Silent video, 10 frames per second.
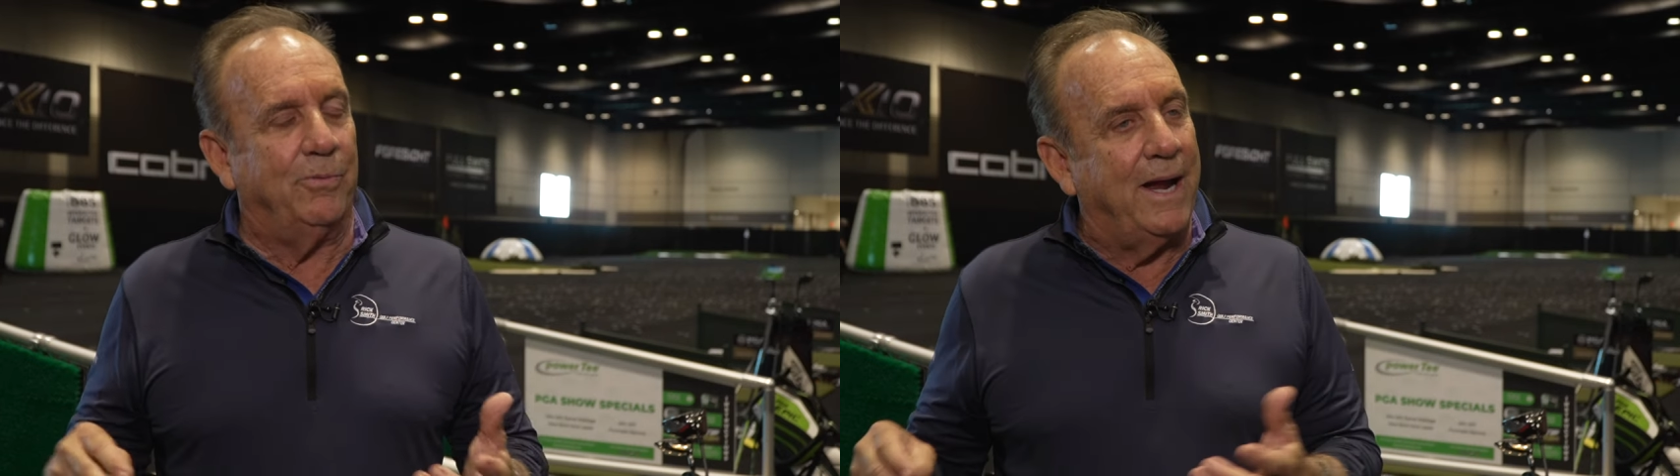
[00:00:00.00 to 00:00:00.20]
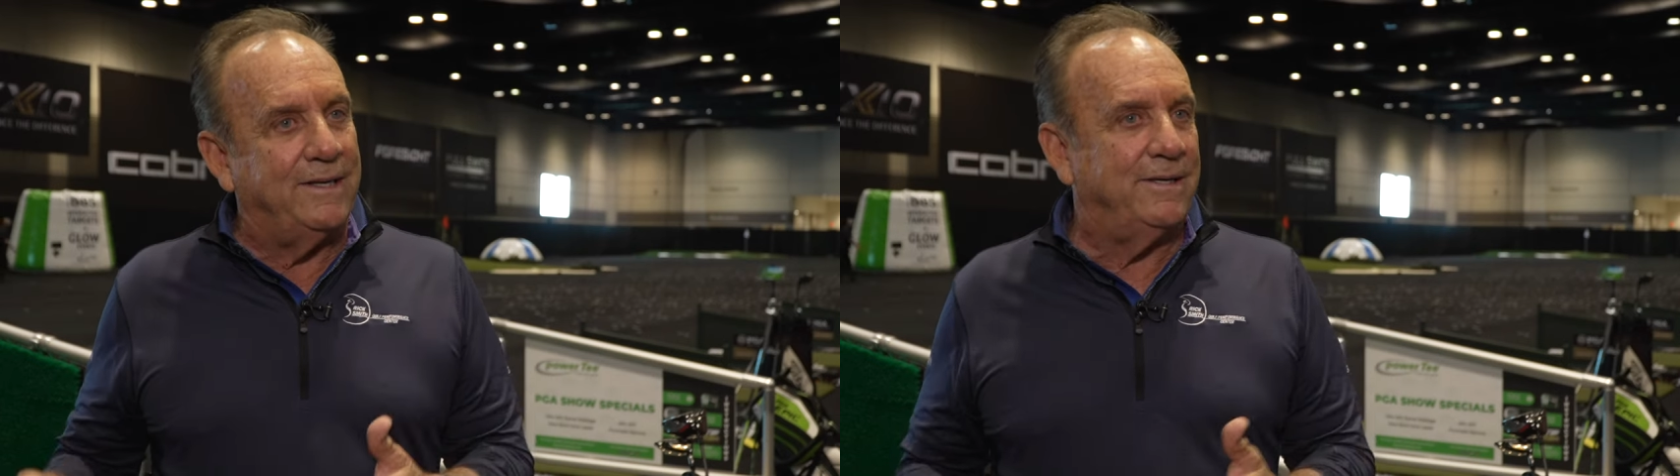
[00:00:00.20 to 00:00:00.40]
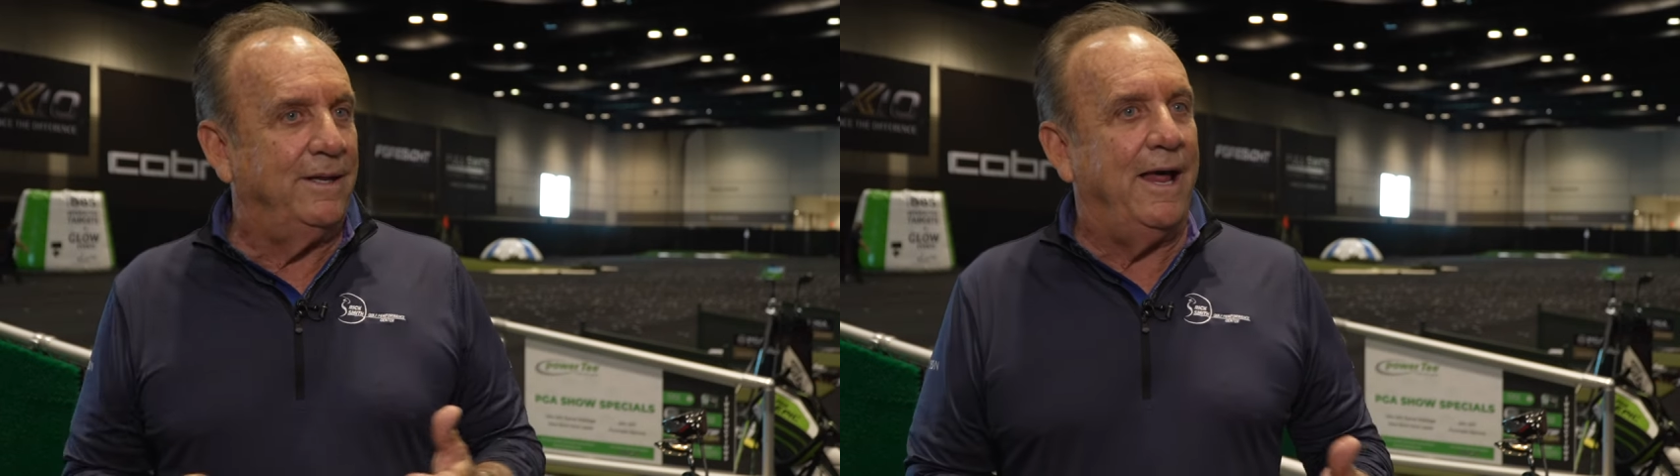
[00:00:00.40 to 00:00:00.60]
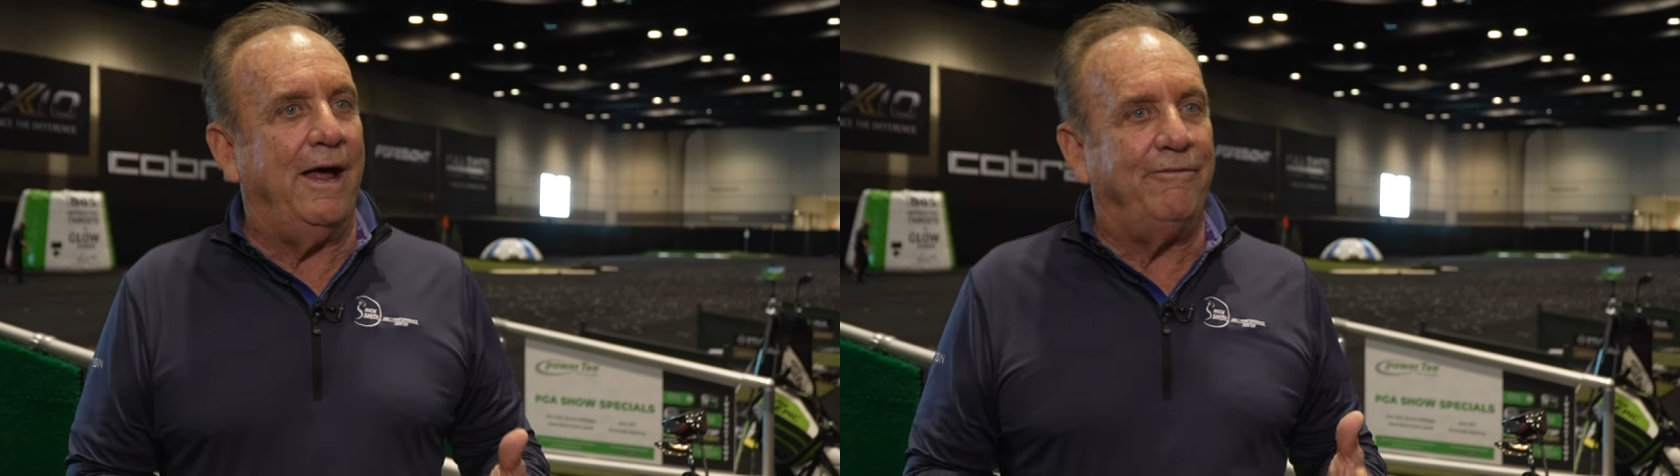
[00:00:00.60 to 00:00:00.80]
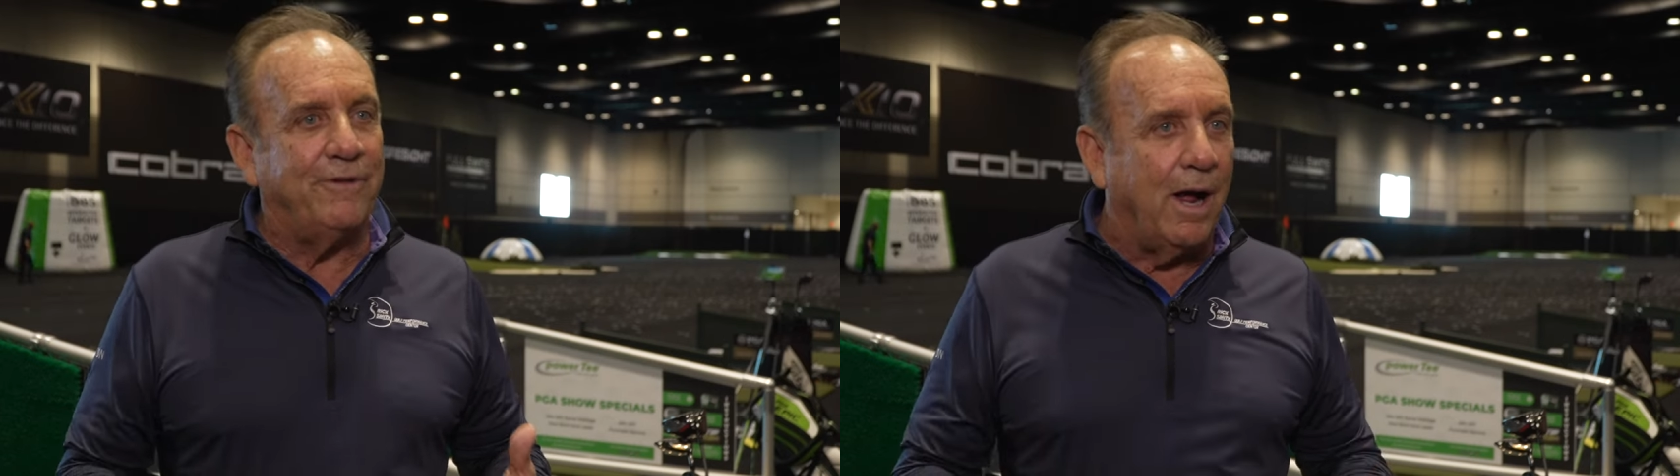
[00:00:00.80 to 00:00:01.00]
right to
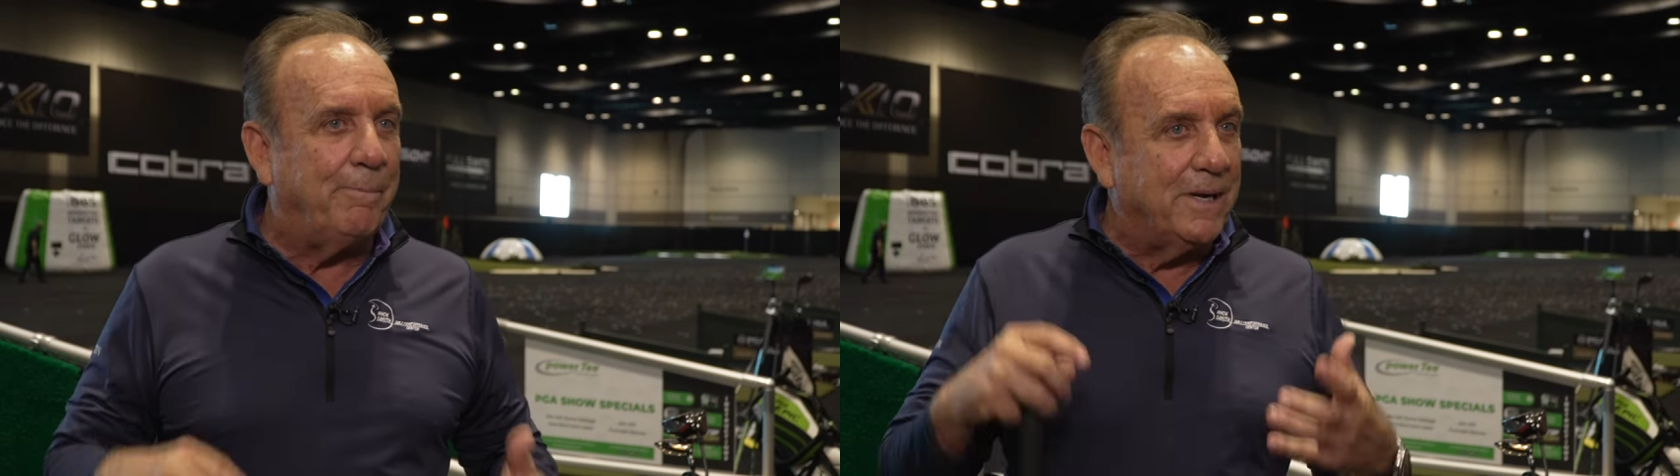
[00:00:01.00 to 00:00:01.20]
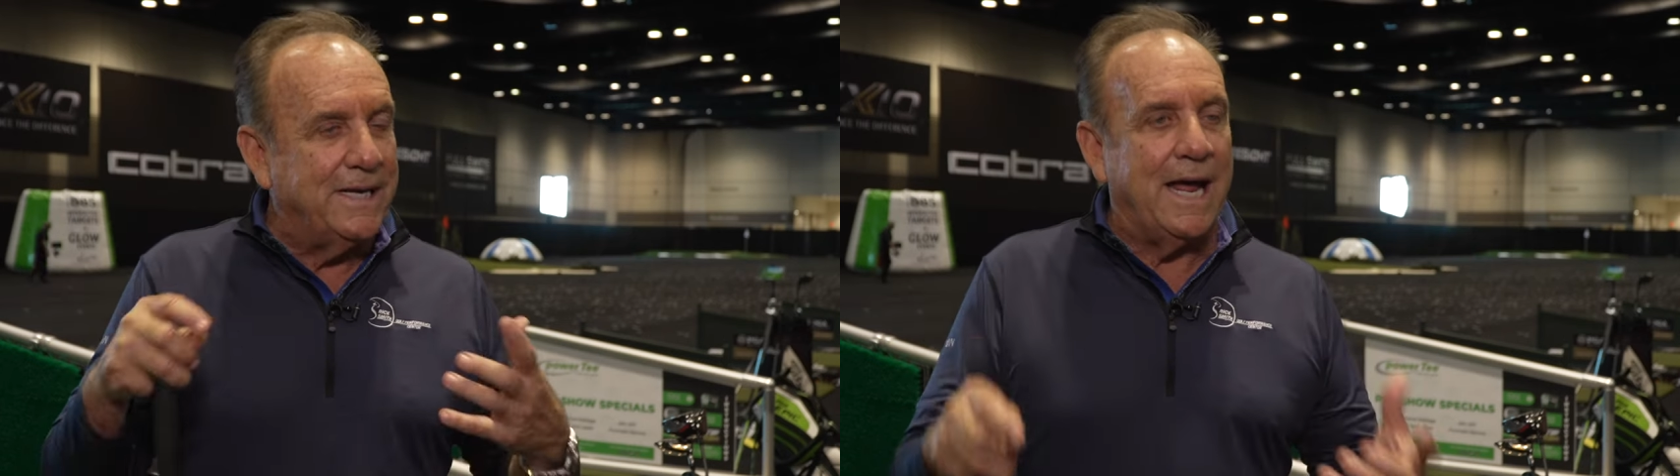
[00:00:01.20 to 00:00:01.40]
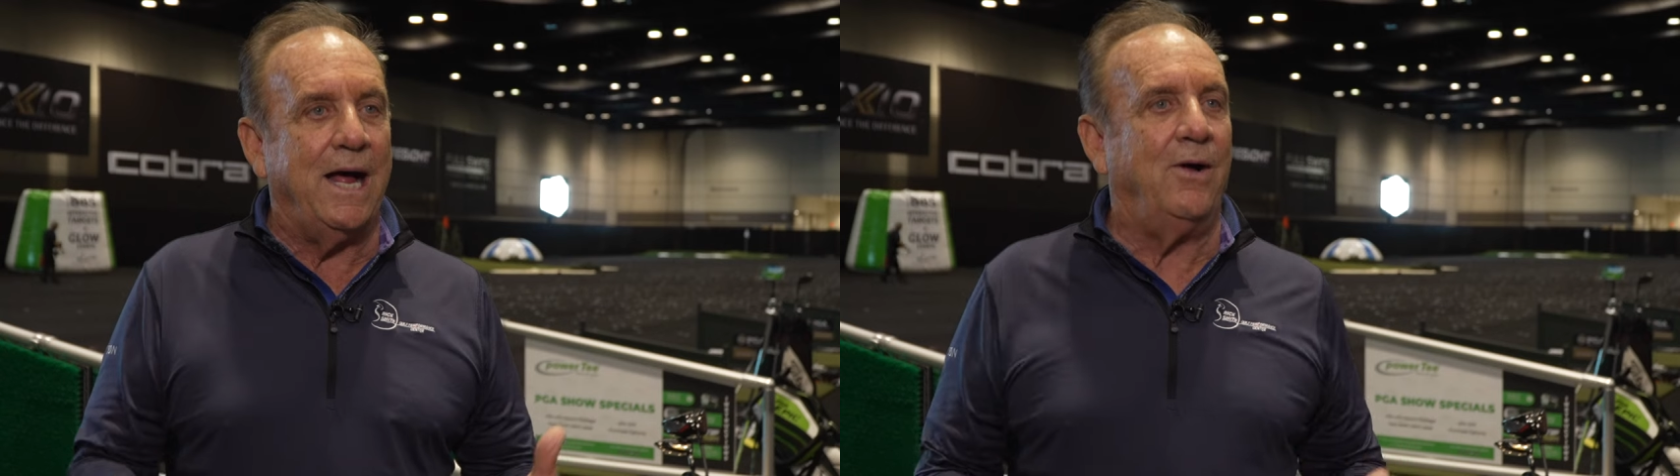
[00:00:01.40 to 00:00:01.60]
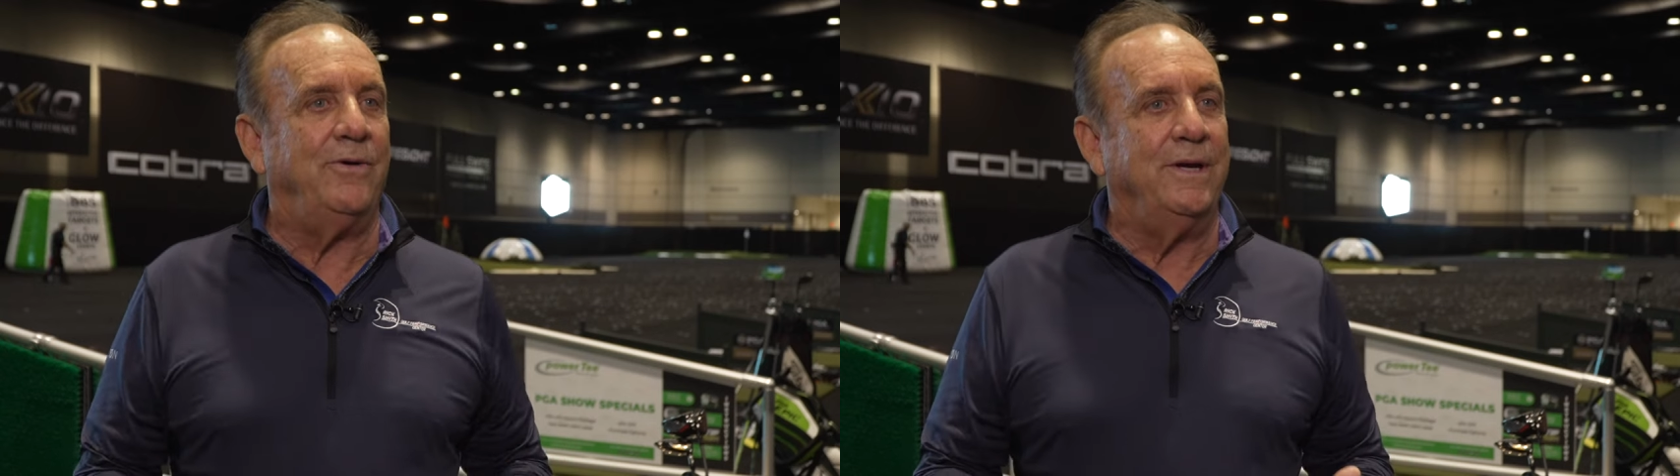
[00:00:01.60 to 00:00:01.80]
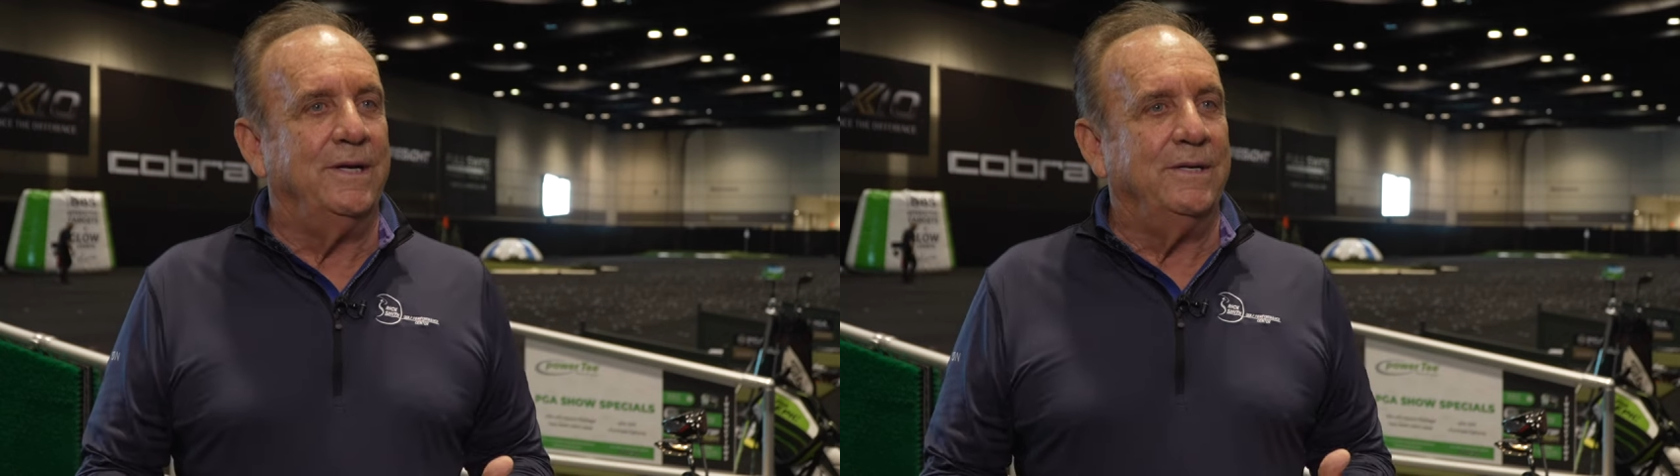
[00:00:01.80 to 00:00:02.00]
left, up and down,